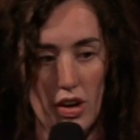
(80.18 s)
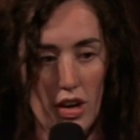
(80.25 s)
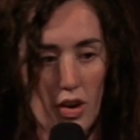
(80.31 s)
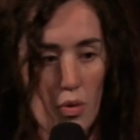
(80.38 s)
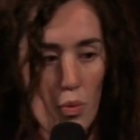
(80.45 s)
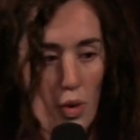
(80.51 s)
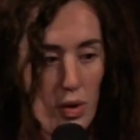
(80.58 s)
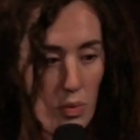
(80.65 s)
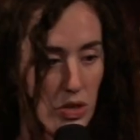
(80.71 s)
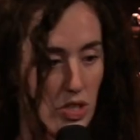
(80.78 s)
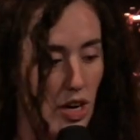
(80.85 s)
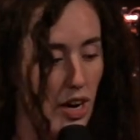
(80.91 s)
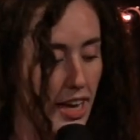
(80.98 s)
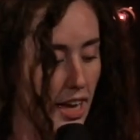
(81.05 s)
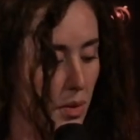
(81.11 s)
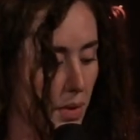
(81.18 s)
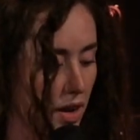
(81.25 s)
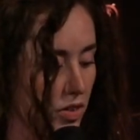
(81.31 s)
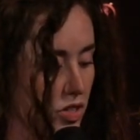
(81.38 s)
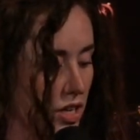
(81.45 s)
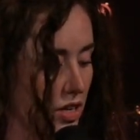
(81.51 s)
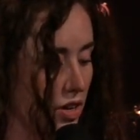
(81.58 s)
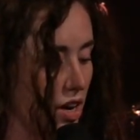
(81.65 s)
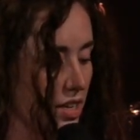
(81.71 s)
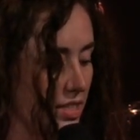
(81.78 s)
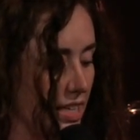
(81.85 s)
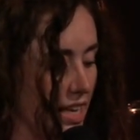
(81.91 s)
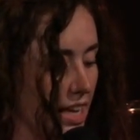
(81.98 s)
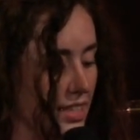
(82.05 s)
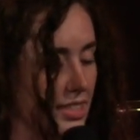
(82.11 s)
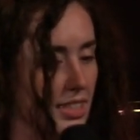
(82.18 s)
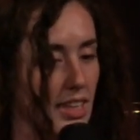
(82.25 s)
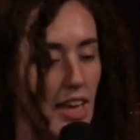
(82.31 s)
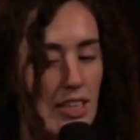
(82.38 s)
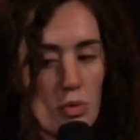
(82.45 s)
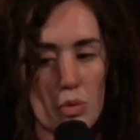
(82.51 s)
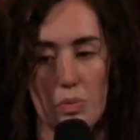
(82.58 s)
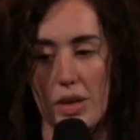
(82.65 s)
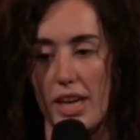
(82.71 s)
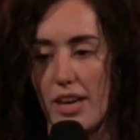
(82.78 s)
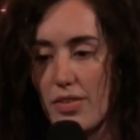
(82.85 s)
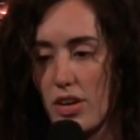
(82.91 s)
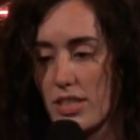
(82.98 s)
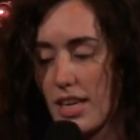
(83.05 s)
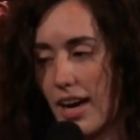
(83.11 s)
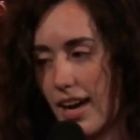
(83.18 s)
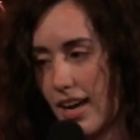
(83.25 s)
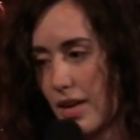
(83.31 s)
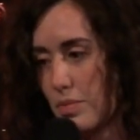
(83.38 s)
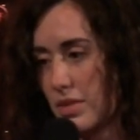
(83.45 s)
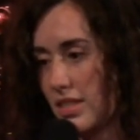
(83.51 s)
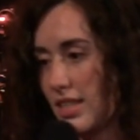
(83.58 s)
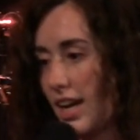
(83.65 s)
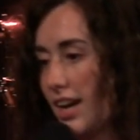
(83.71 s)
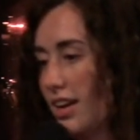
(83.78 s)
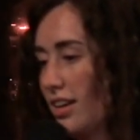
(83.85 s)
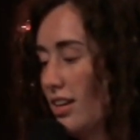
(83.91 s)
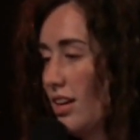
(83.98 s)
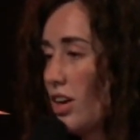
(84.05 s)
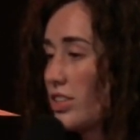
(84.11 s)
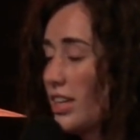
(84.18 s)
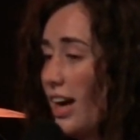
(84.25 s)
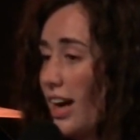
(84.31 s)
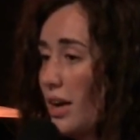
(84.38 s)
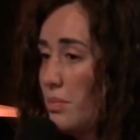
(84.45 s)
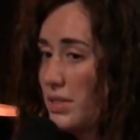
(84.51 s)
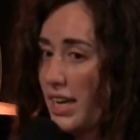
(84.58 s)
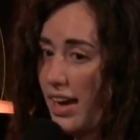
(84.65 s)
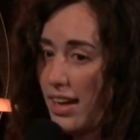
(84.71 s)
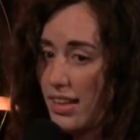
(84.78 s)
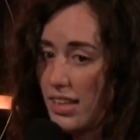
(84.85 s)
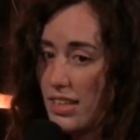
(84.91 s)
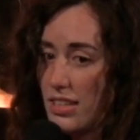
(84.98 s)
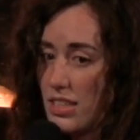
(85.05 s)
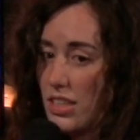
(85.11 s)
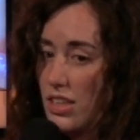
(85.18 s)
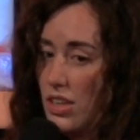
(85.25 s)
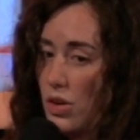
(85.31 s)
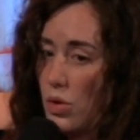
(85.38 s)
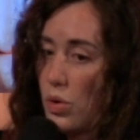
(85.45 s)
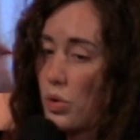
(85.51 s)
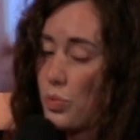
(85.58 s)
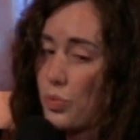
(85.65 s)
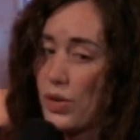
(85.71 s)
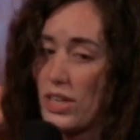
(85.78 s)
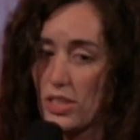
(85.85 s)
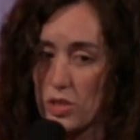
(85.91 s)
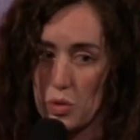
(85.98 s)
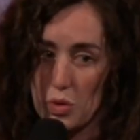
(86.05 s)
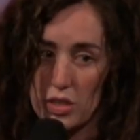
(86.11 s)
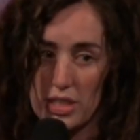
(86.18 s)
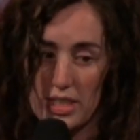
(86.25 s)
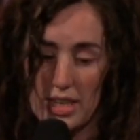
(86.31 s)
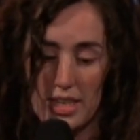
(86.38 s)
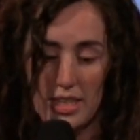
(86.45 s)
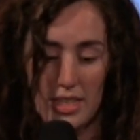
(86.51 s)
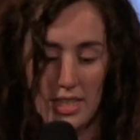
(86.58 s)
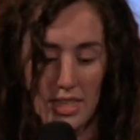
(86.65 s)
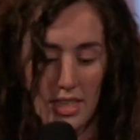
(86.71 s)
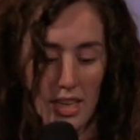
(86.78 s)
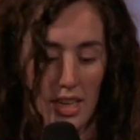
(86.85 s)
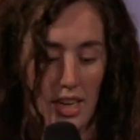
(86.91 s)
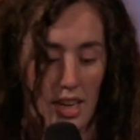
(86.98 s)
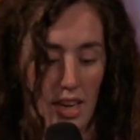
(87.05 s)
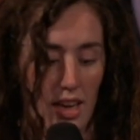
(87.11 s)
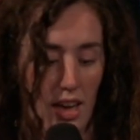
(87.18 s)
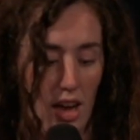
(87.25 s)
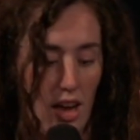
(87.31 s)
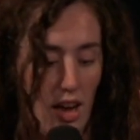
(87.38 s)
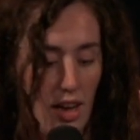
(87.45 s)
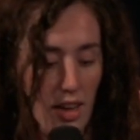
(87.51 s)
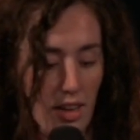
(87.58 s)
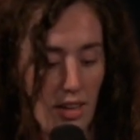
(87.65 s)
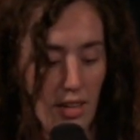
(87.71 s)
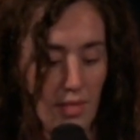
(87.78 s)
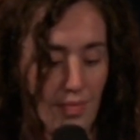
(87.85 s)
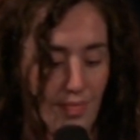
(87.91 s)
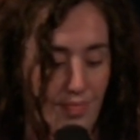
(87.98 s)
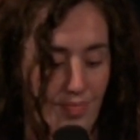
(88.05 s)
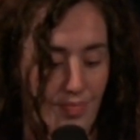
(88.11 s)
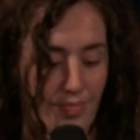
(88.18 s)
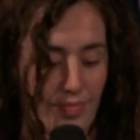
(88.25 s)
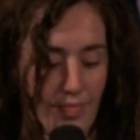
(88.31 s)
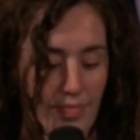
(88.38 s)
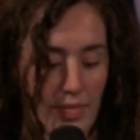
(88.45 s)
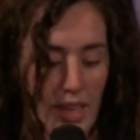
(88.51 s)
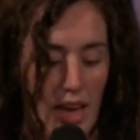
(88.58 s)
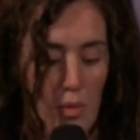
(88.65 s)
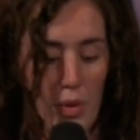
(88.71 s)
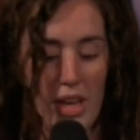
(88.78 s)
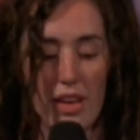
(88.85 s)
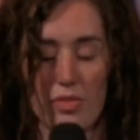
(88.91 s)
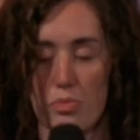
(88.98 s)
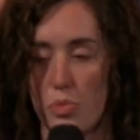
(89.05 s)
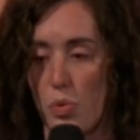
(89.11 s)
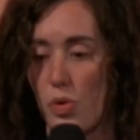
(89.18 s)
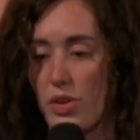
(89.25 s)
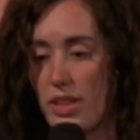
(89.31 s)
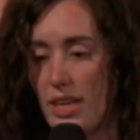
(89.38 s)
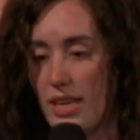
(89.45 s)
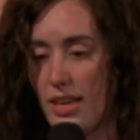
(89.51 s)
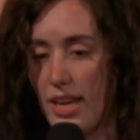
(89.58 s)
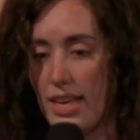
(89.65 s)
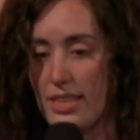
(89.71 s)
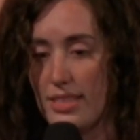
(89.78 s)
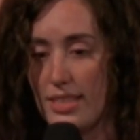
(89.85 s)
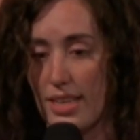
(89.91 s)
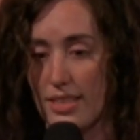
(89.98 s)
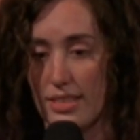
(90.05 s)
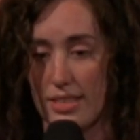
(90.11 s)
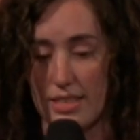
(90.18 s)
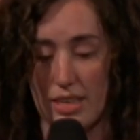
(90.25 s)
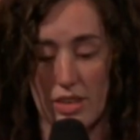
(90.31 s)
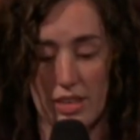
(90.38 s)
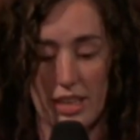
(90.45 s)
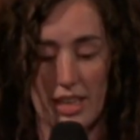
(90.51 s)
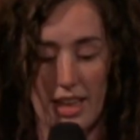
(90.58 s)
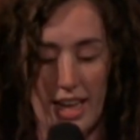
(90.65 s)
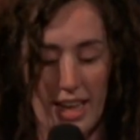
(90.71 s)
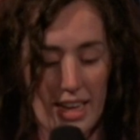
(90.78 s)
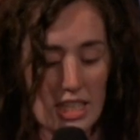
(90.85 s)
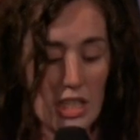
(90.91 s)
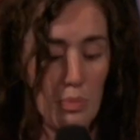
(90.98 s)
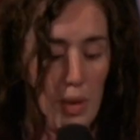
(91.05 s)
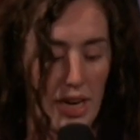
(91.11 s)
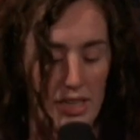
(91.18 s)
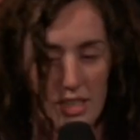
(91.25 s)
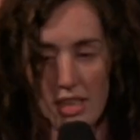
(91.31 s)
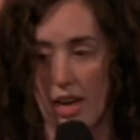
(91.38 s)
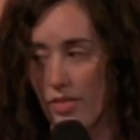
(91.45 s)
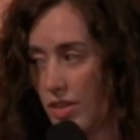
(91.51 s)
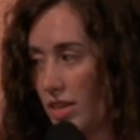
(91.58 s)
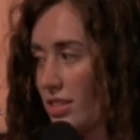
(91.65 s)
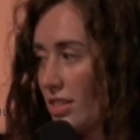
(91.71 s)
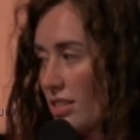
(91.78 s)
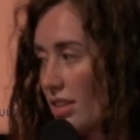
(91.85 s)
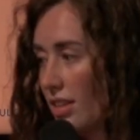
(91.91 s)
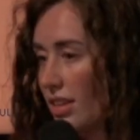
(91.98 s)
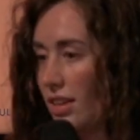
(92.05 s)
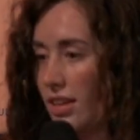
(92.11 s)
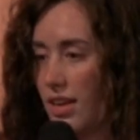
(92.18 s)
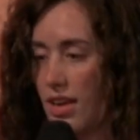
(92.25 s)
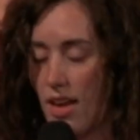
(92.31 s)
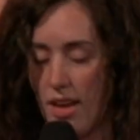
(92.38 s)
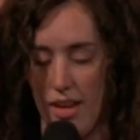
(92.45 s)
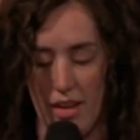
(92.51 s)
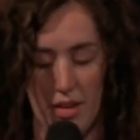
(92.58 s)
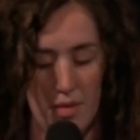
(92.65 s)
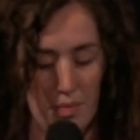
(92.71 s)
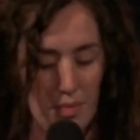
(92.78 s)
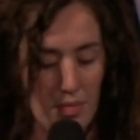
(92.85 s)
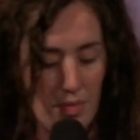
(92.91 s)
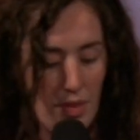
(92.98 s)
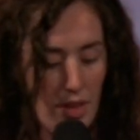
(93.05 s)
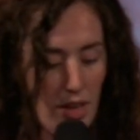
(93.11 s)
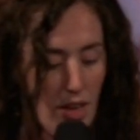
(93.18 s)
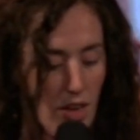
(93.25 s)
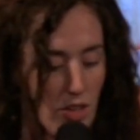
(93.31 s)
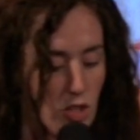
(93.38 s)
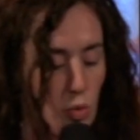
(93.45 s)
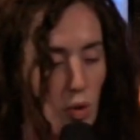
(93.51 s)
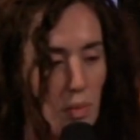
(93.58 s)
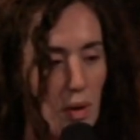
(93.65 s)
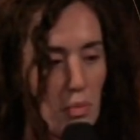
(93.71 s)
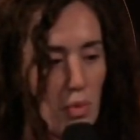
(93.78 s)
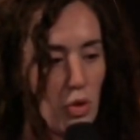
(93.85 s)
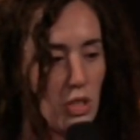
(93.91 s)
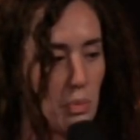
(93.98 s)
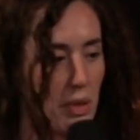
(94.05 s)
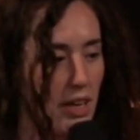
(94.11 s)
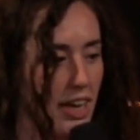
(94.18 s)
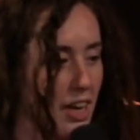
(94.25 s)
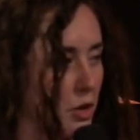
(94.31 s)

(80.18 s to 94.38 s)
when we're talking about generosity, it's, it's when we give our, times, our time, talent, or resources, um, and we give more than is necessarily like expected of us. Um, so what about multiplying